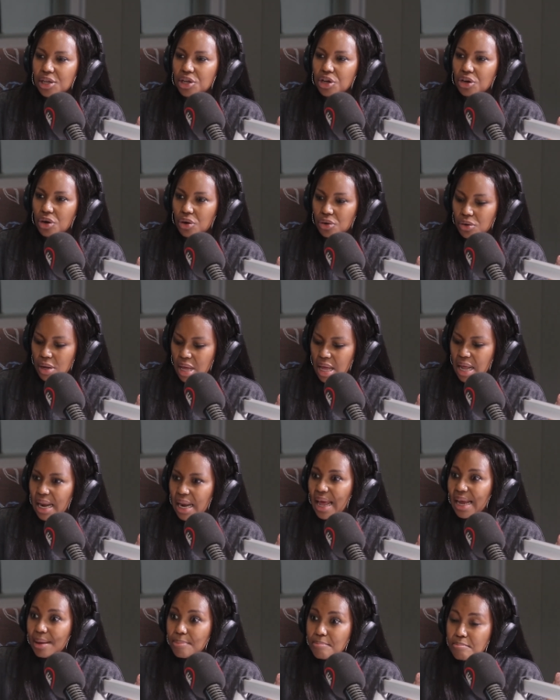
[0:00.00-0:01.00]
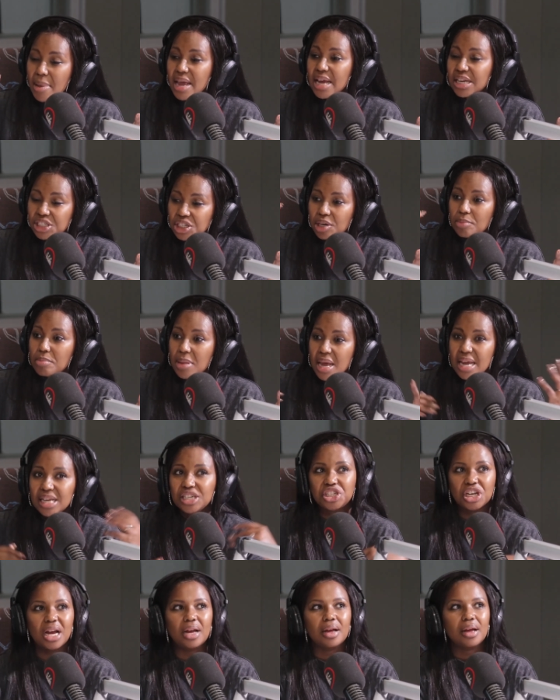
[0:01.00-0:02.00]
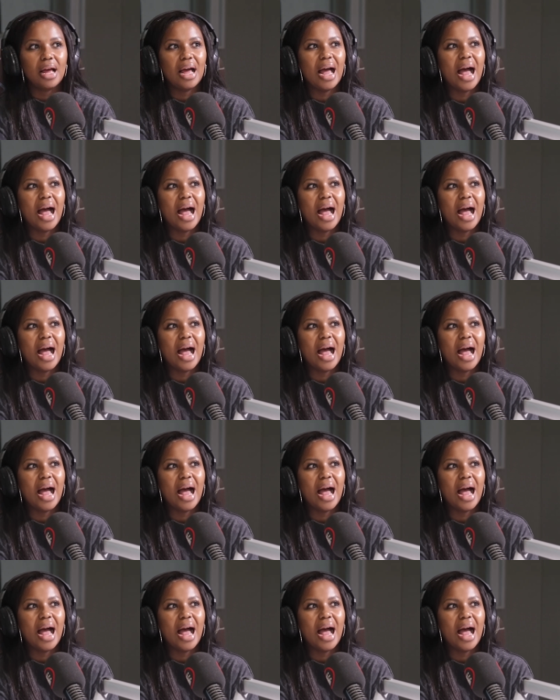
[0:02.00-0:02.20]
You know, like major, major